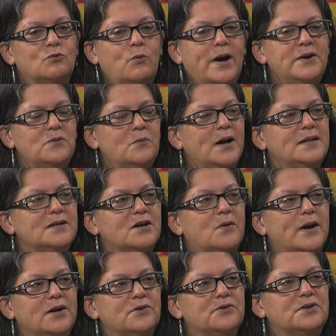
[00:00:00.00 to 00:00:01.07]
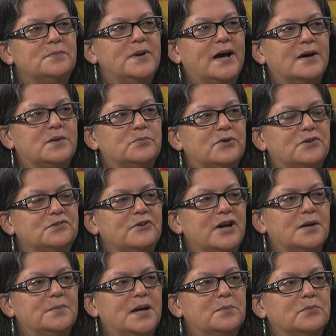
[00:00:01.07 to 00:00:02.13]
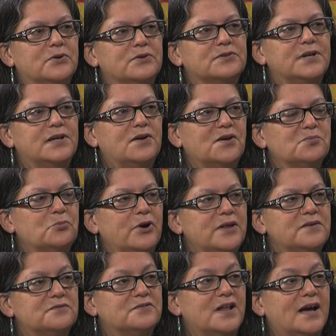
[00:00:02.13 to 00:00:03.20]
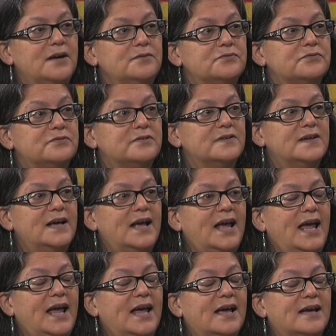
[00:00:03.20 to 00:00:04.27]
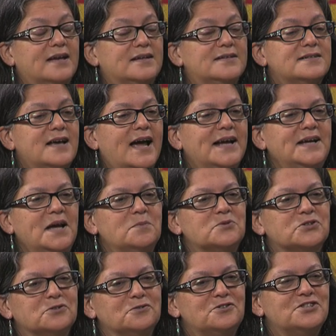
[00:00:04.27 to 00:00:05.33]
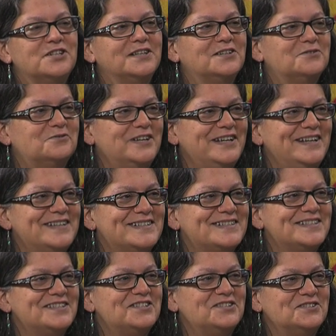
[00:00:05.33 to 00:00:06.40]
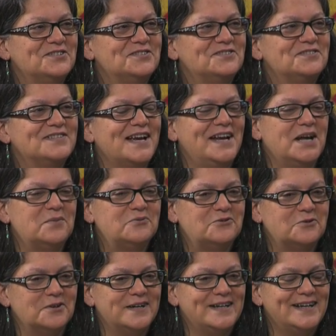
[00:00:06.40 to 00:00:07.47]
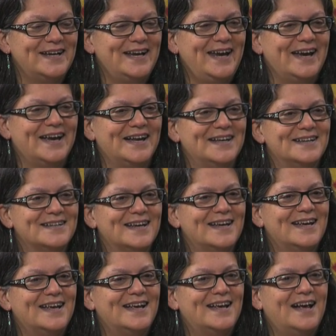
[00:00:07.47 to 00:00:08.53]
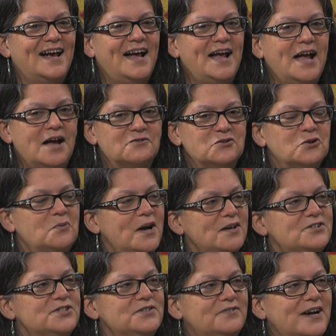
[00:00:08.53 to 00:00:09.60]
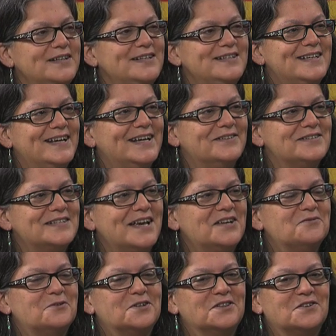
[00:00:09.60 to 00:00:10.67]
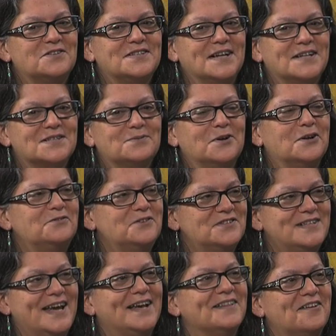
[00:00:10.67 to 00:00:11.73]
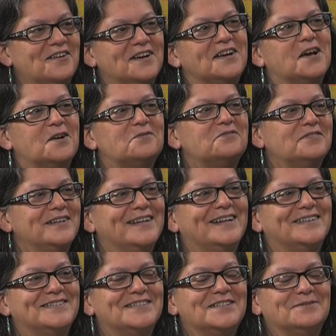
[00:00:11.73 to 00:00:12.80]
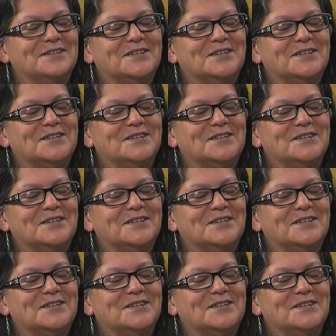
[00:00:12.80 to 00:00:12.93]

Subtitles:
quite a while ago, I heard about a program at Berkeley called Breath of Life. And I kept urging Louise to sign up for it. And after a while, she finally did. It was kind of one of those things where if you say it long enough, you know, she